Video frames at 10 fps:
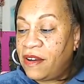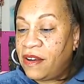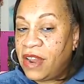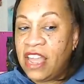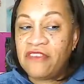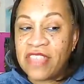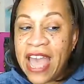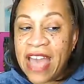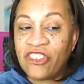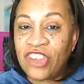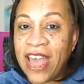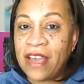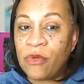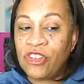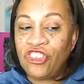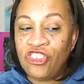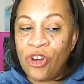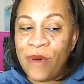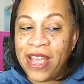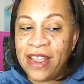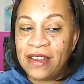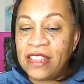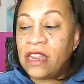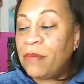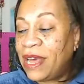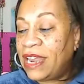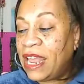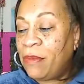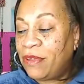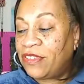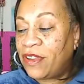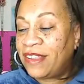If the hashtag was join, then the button label is going to